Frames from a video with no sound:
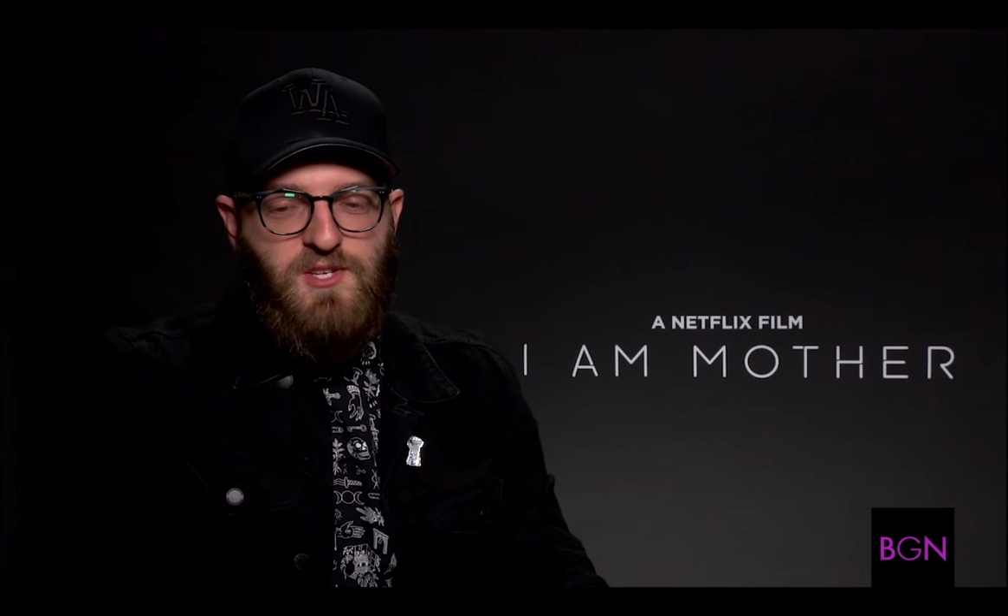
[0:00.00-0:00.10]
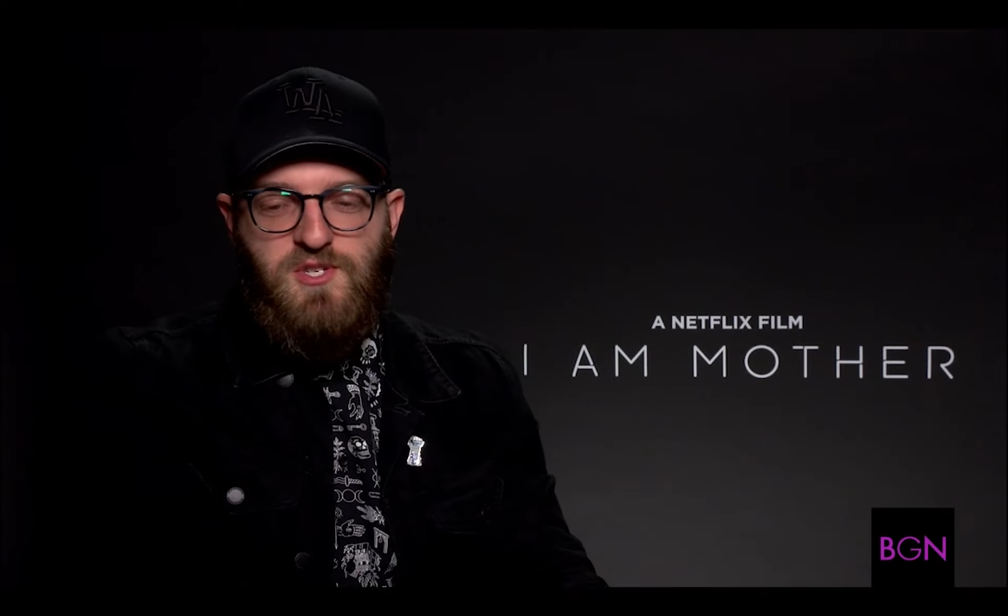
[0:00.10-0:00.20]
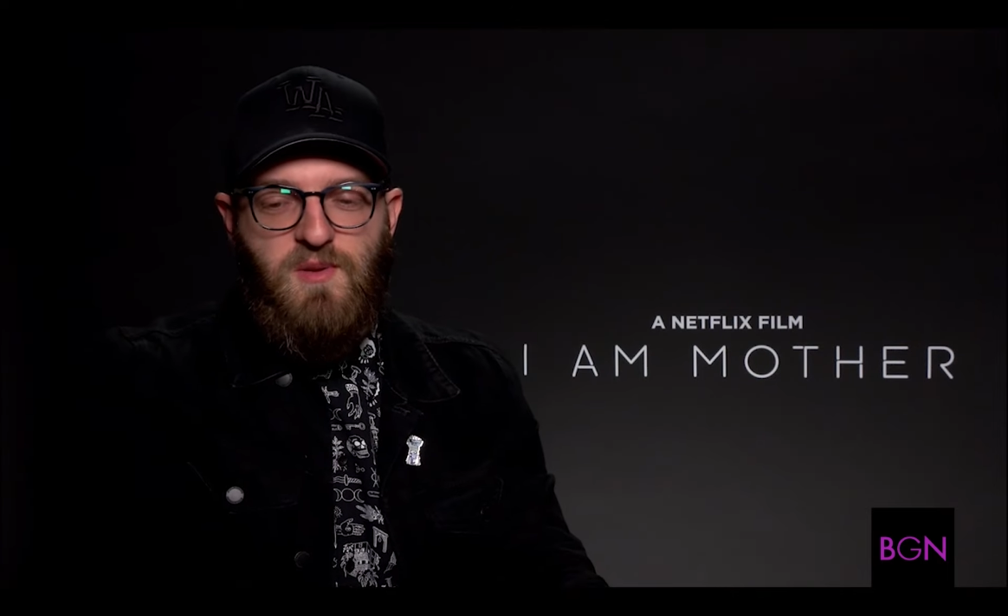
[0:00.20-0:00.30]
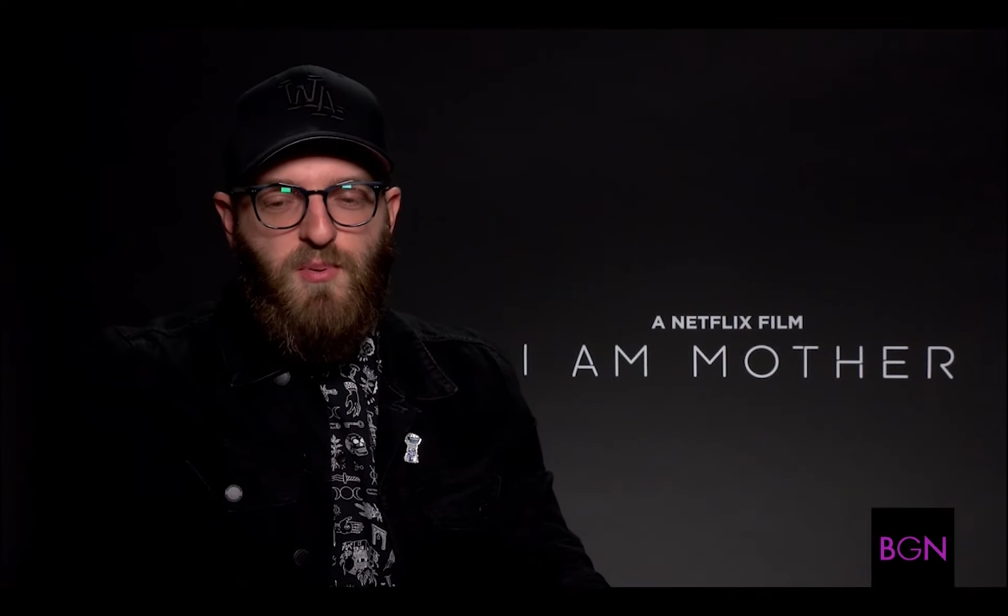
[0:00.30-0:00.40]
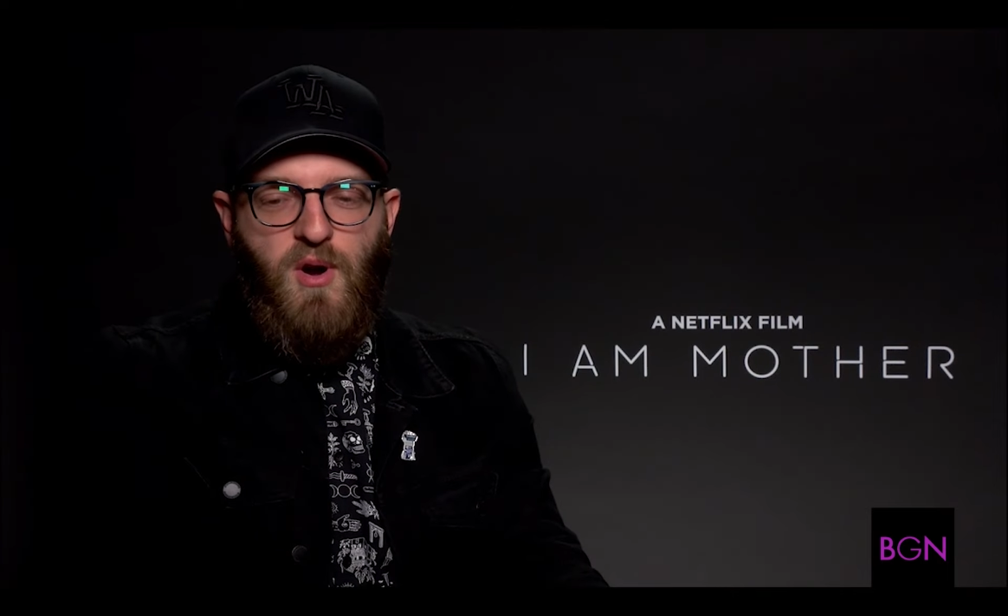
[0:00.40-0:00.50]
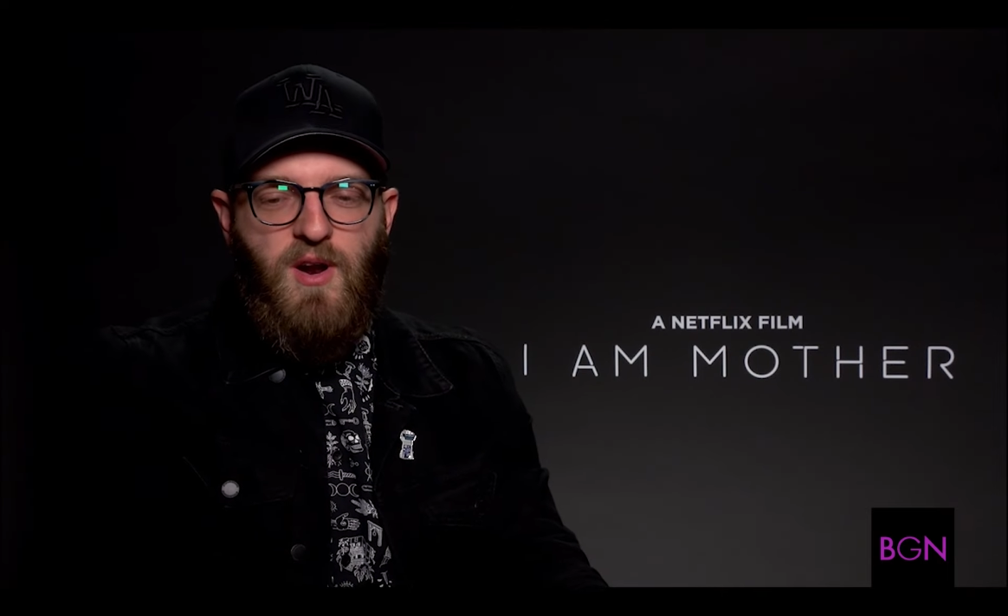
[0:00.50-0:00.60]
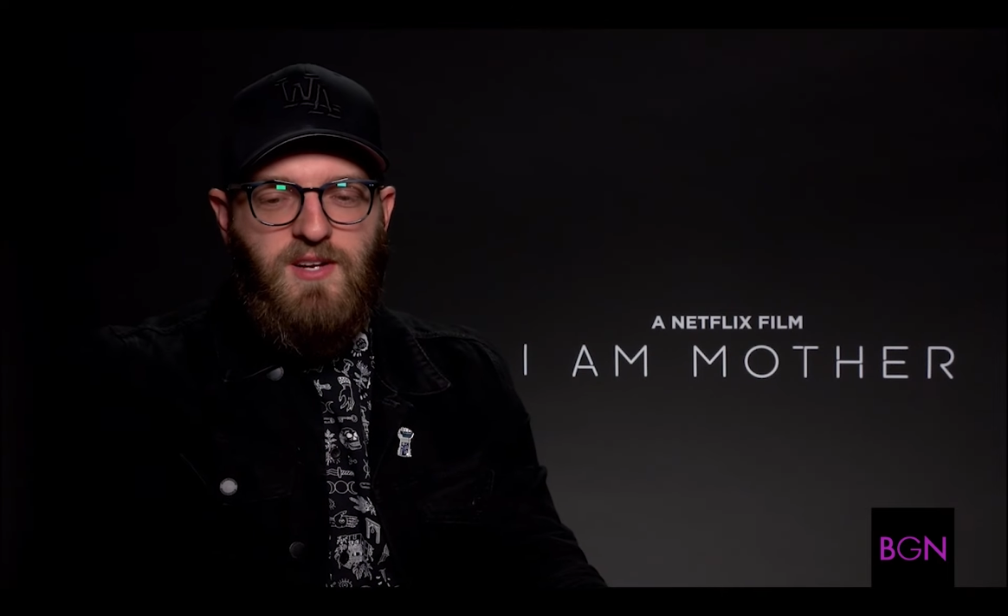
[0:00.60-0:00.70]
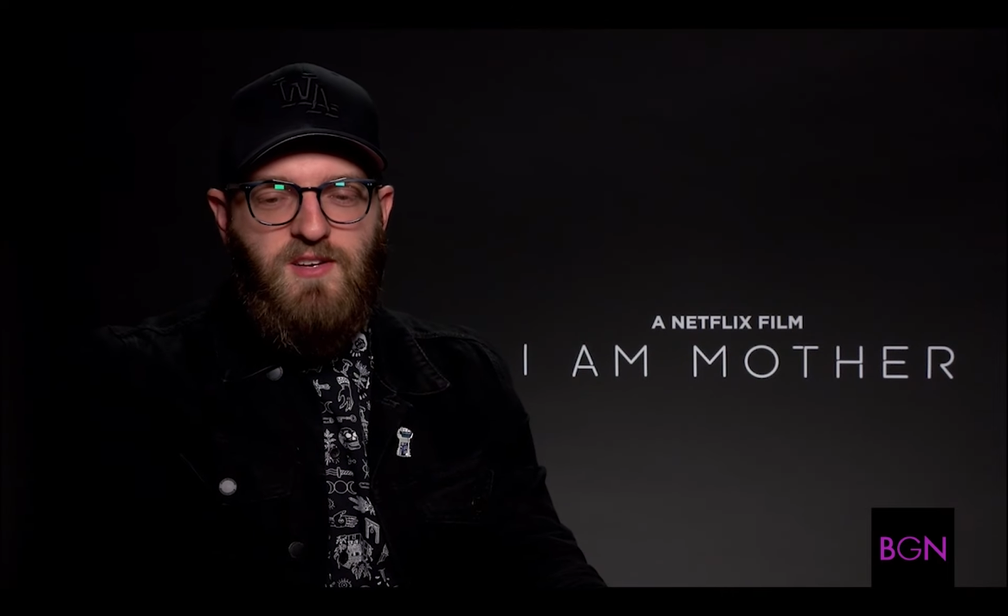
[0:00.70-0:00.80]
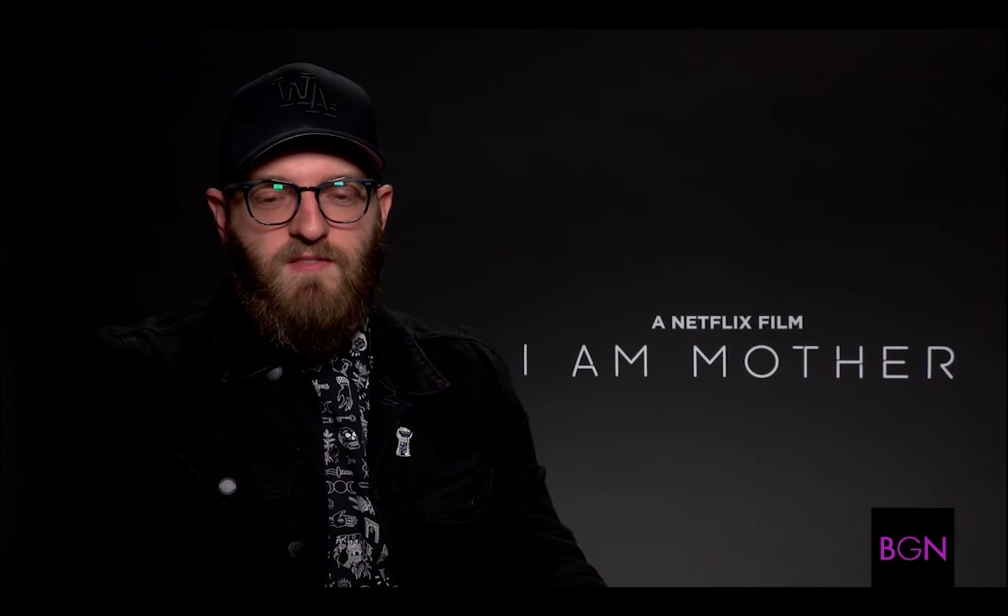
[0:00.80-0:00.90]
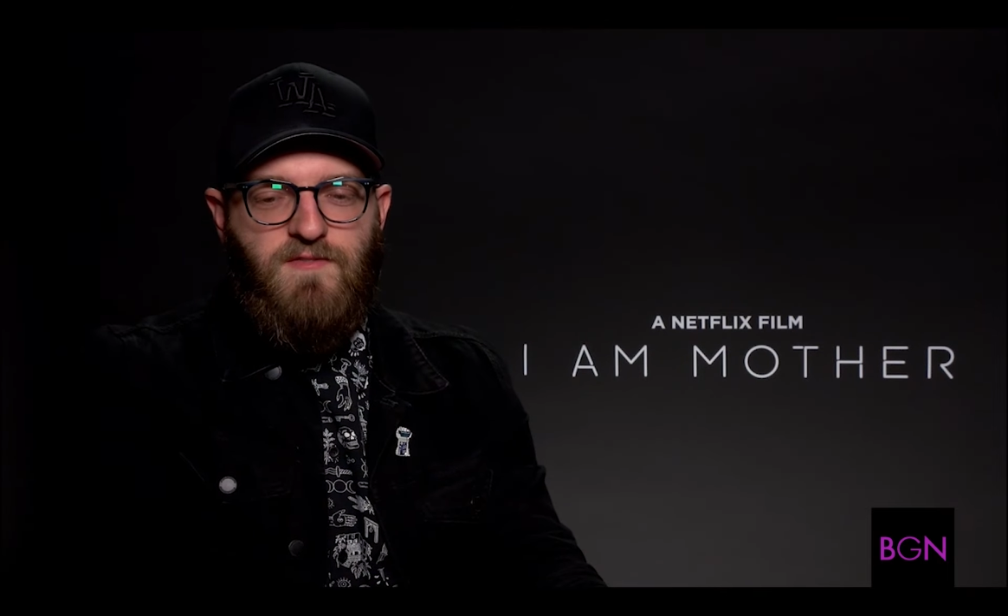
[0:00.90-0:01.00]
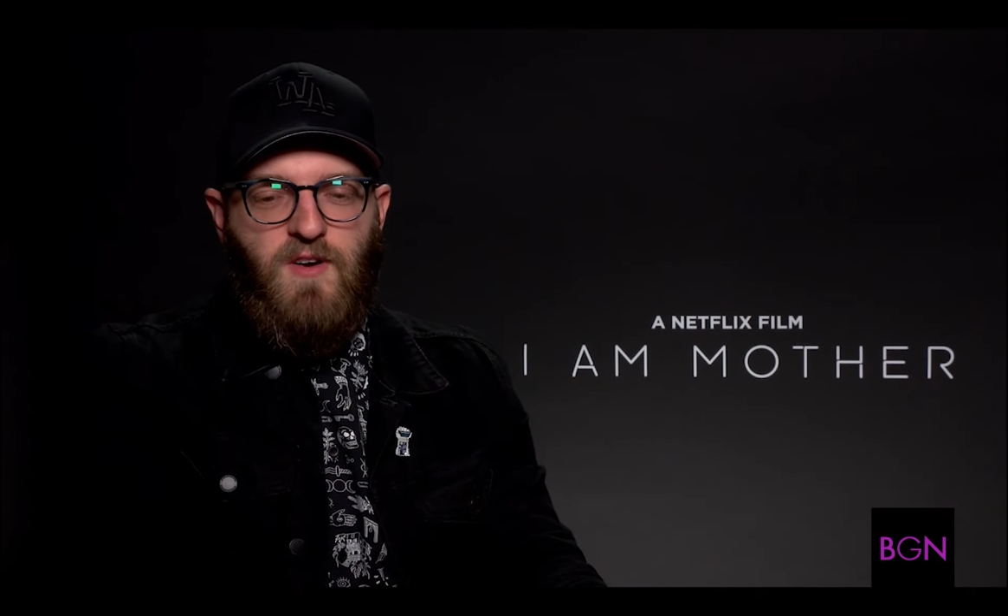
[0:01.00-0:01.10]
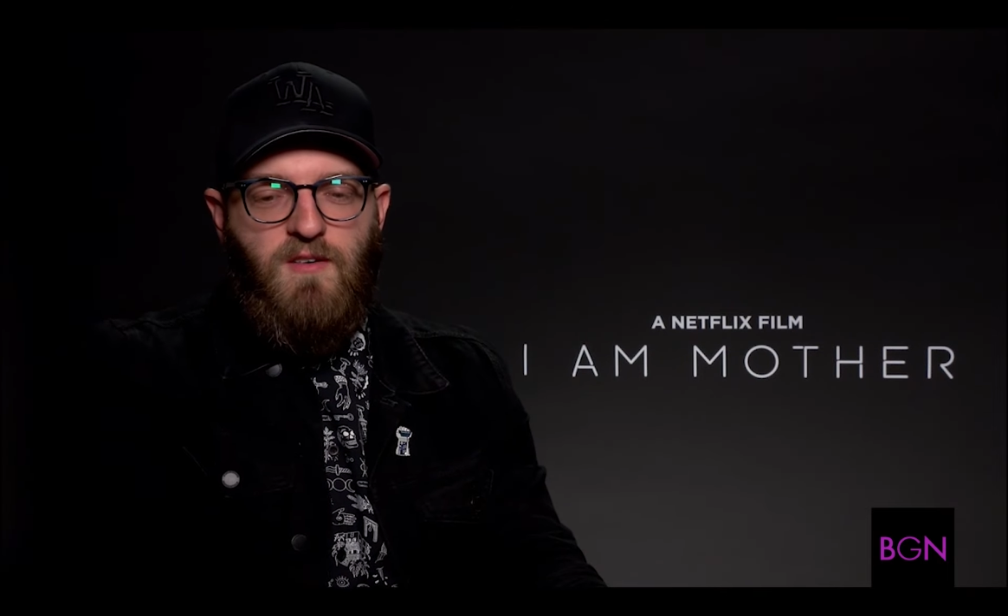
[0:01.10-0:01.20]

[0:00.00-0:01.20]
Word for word: it's just a product of